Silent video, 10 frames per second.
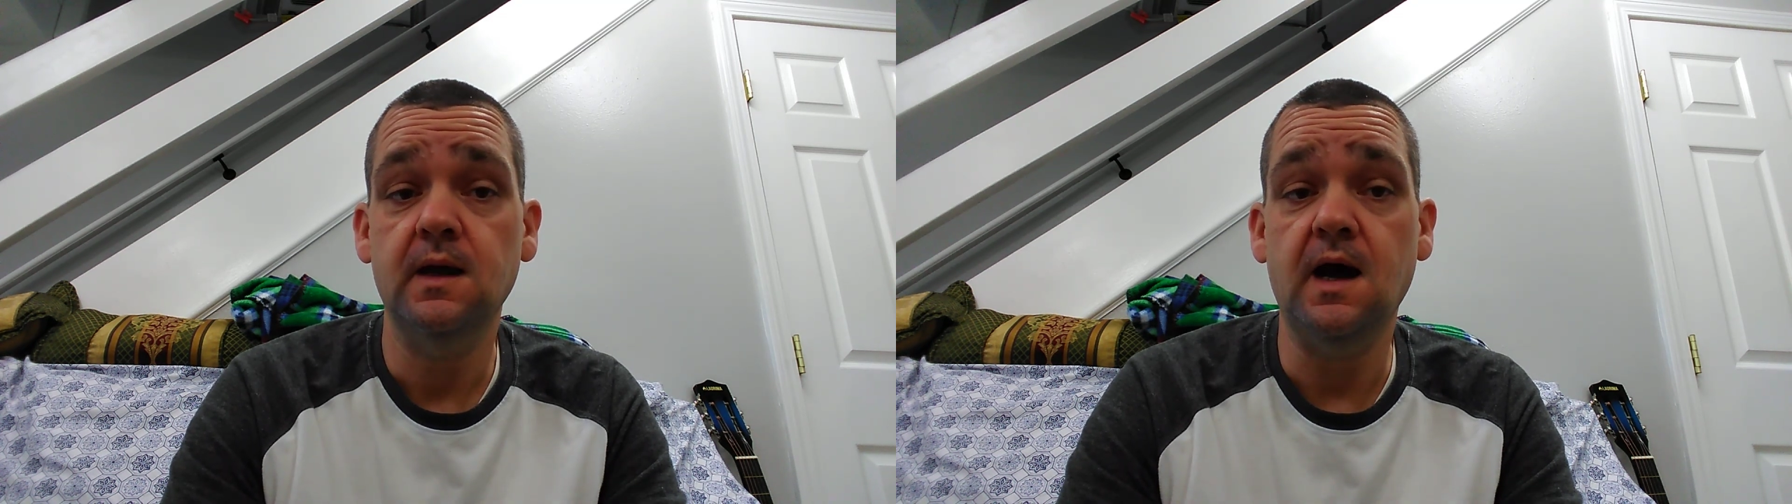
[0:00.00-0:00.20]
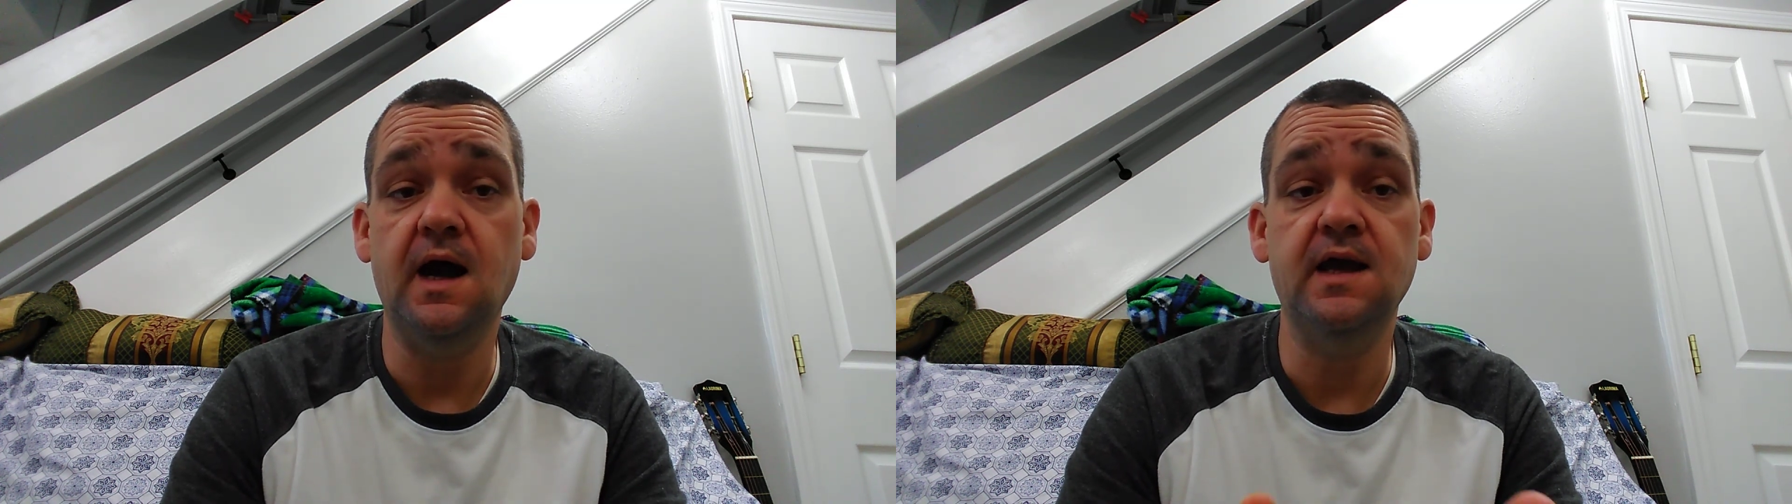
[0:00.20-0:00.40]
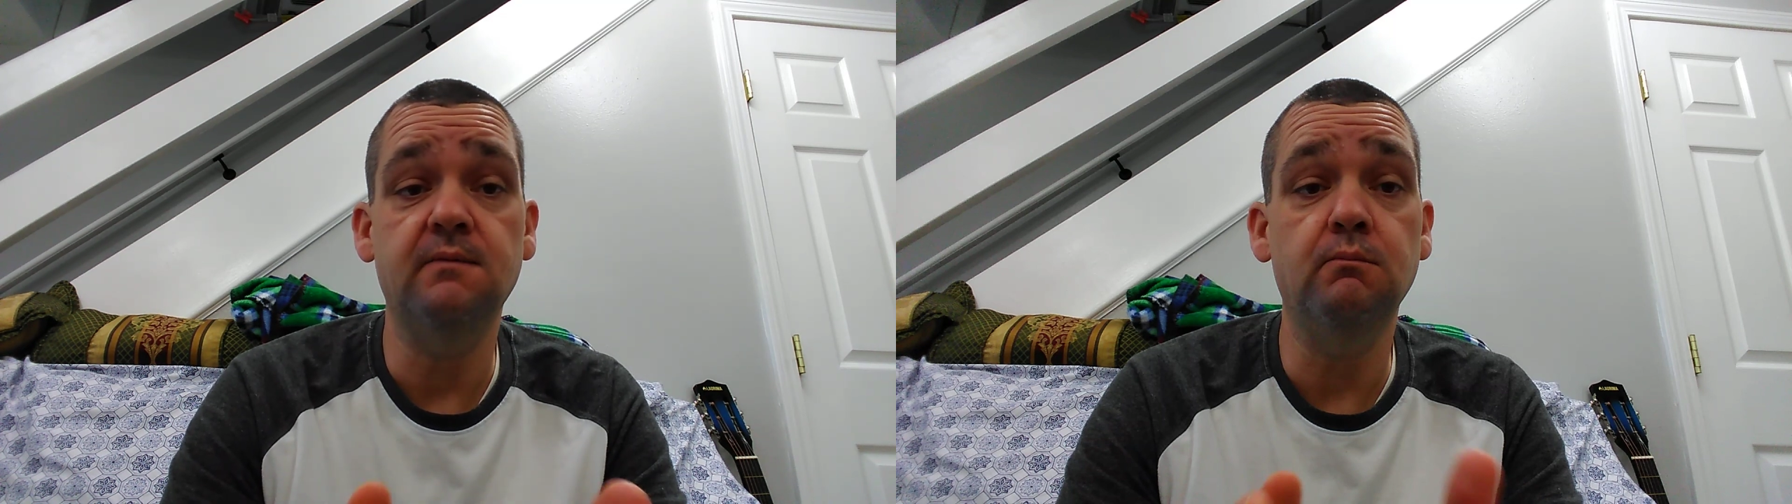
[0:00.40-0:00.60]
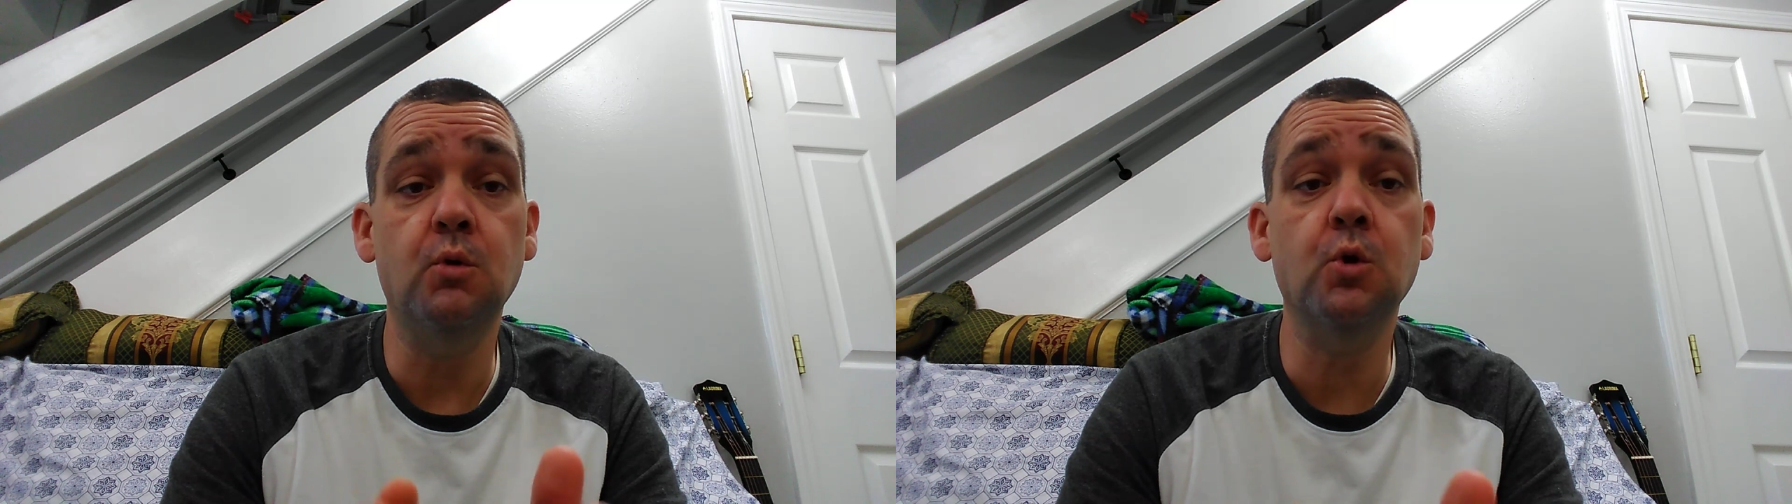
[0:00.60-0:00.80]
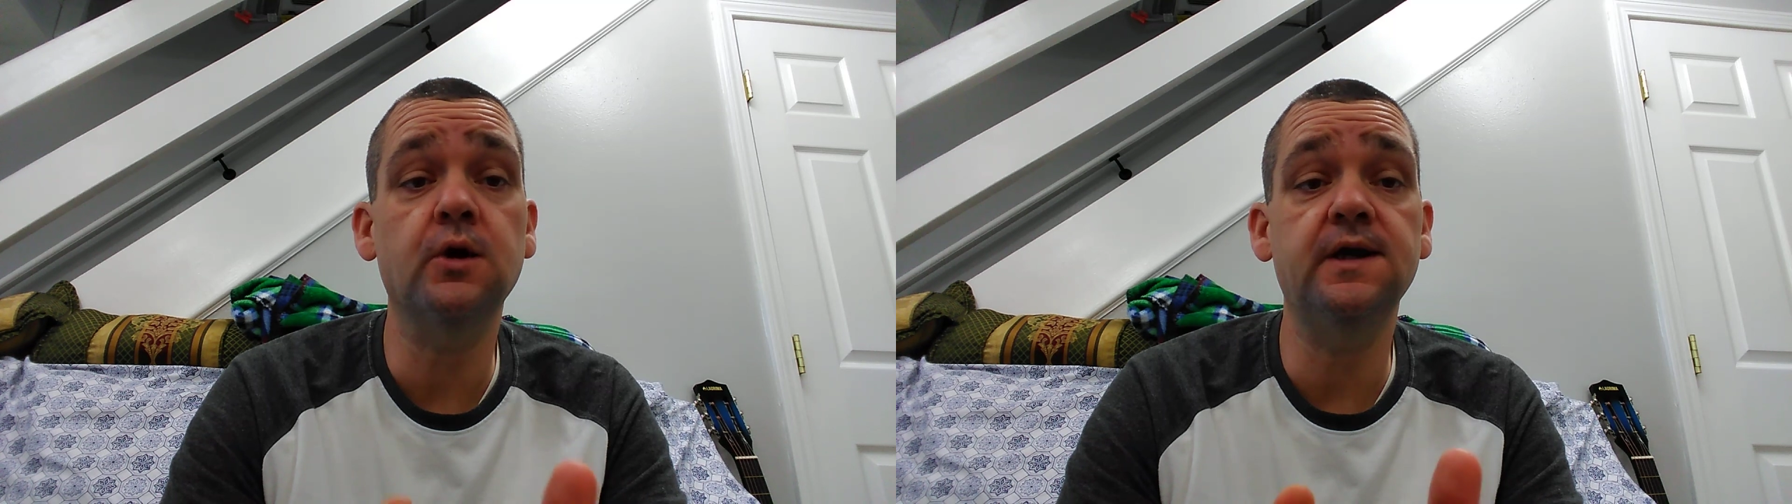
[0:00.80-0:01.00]
I am
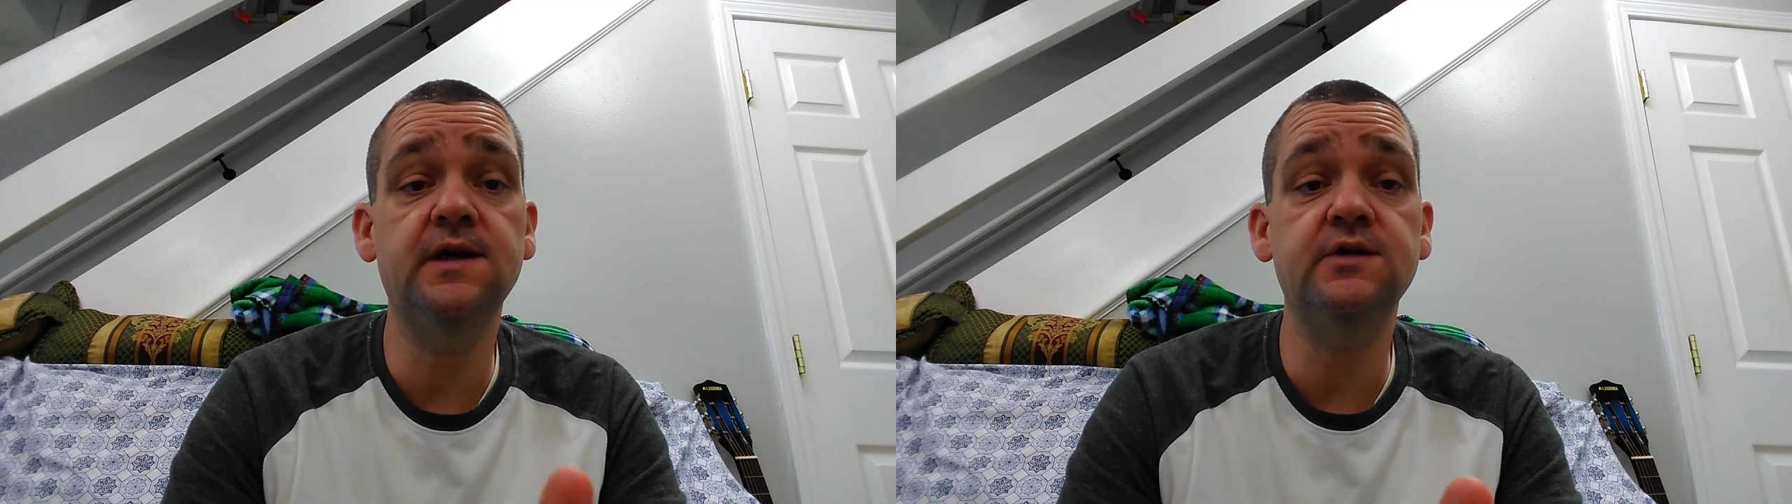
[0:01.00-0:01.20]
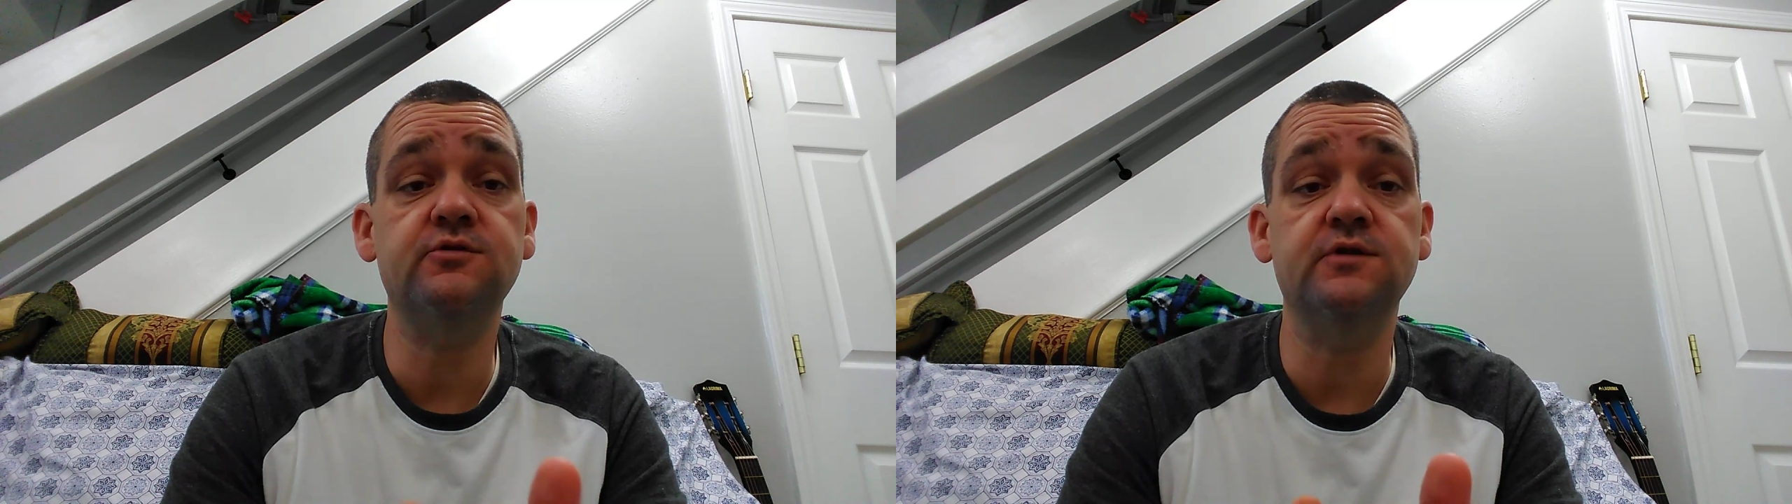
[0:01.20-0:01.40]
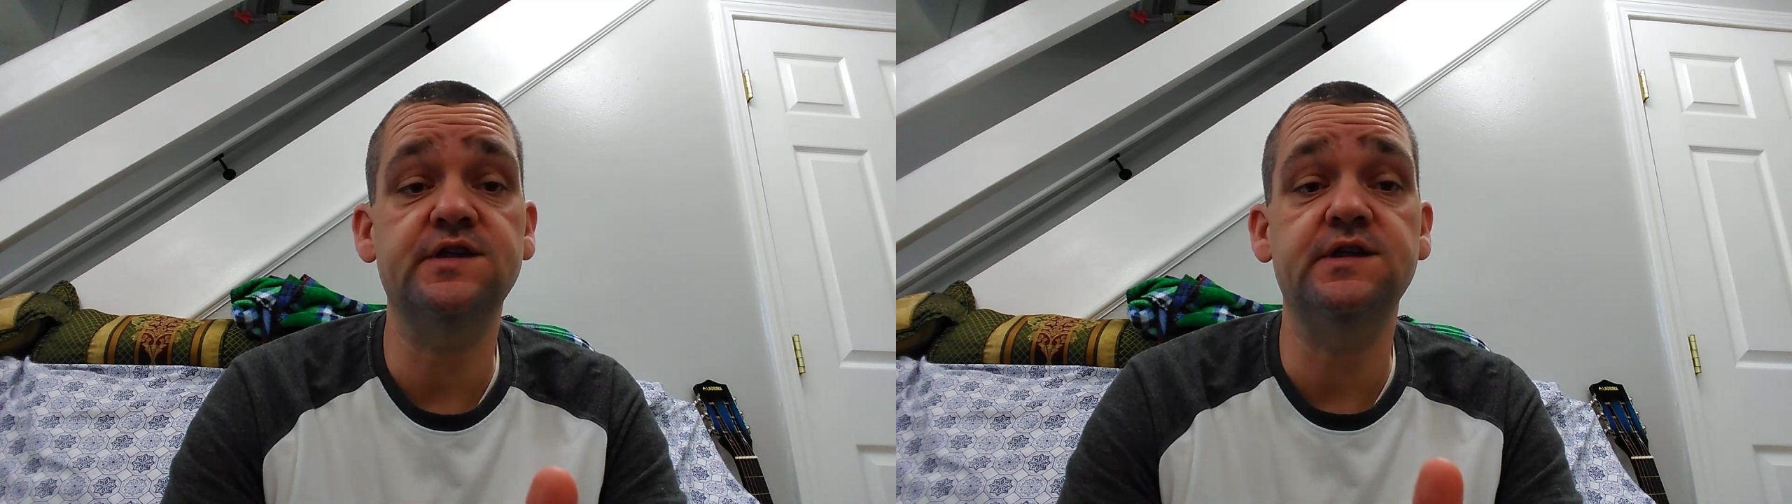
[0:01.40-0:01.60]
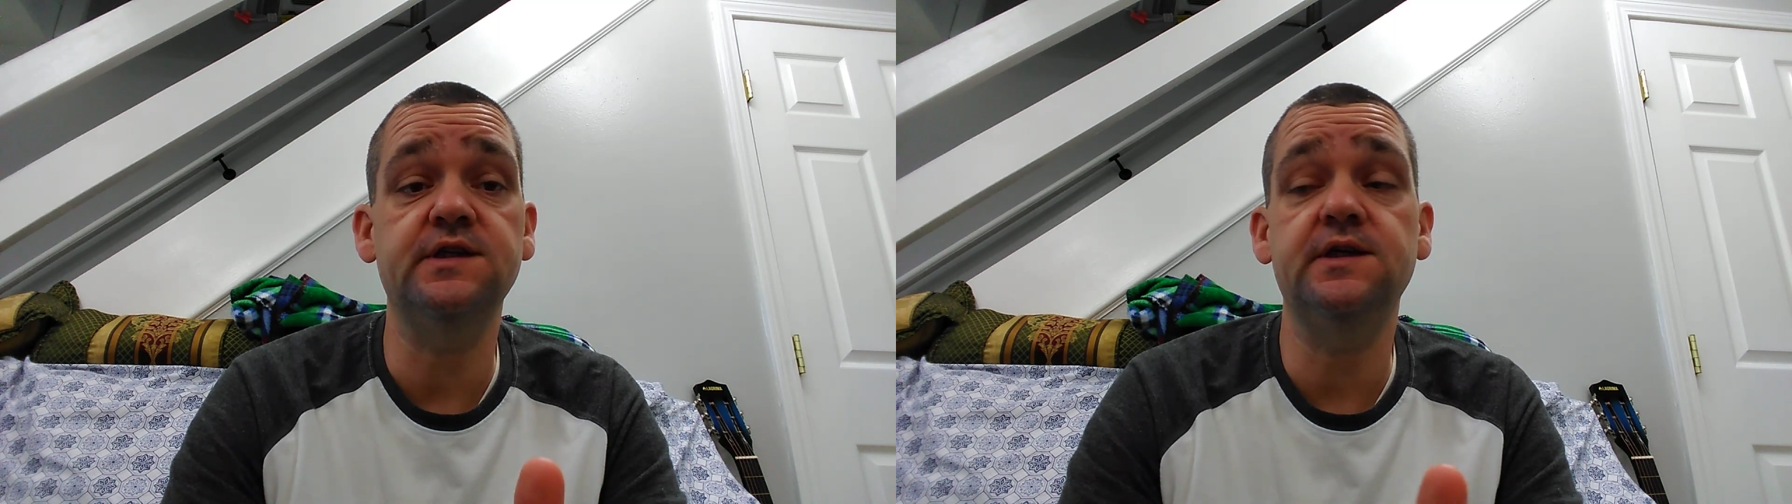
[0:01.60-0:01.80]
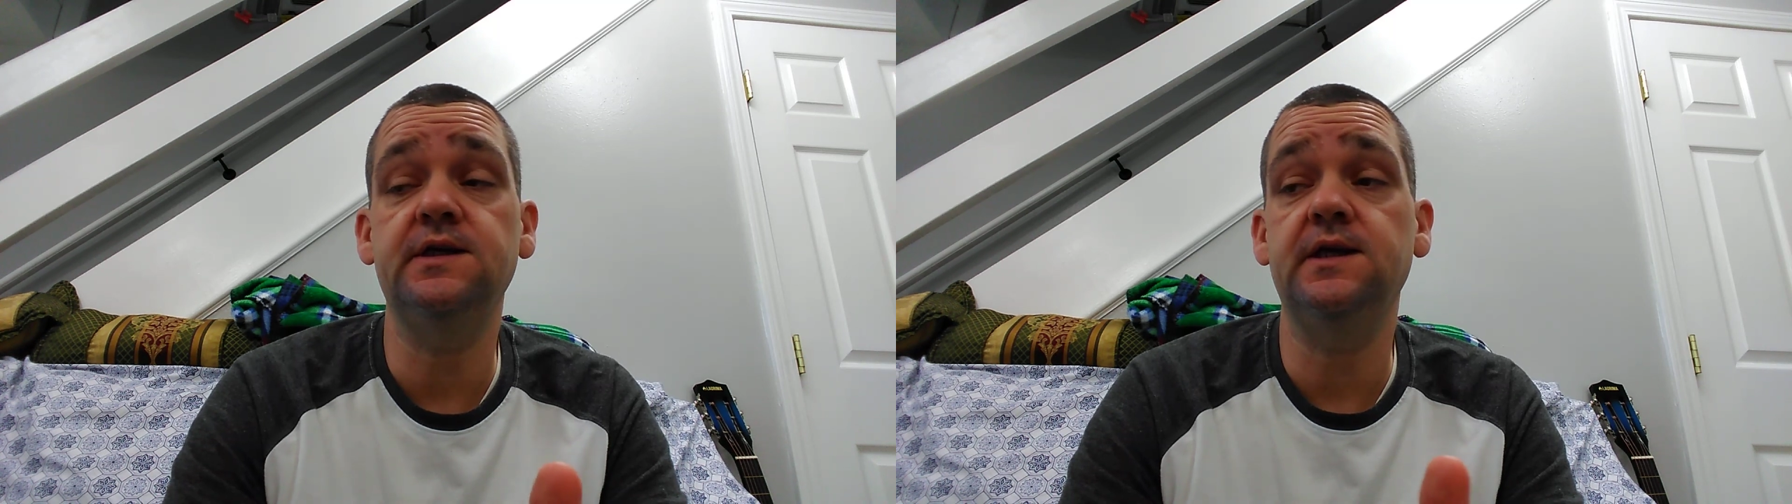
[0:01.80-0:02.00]
more
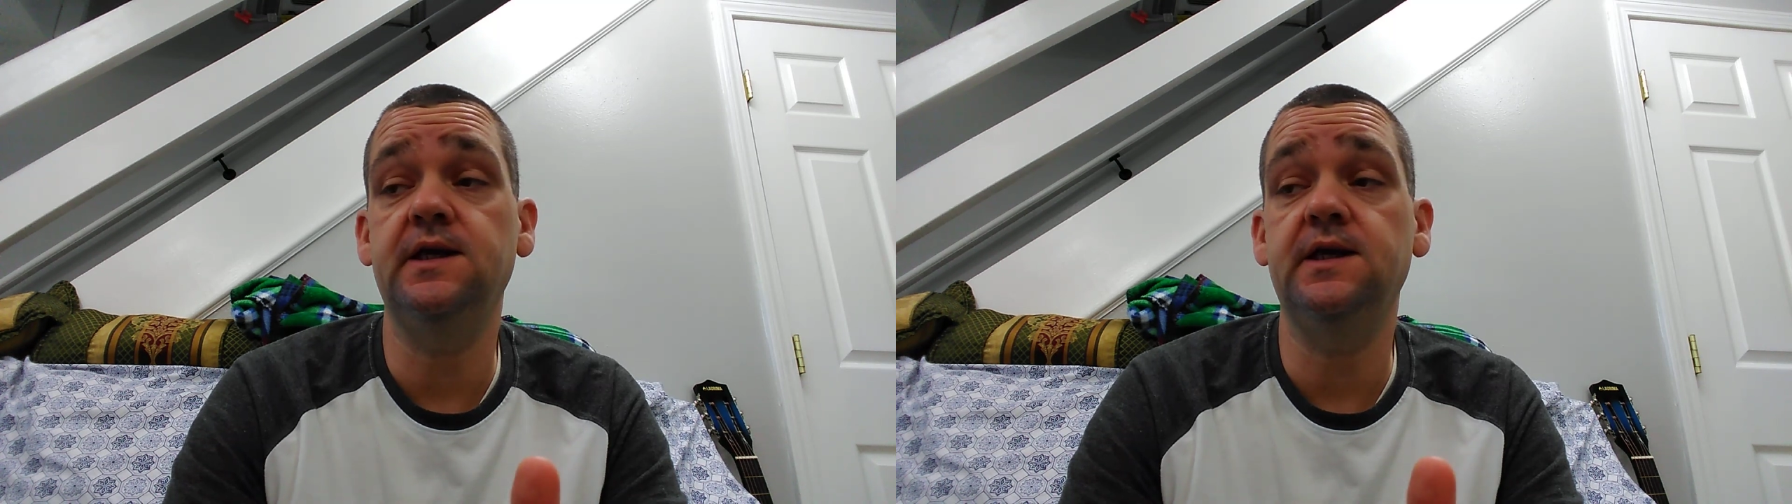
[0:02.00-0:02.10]
interested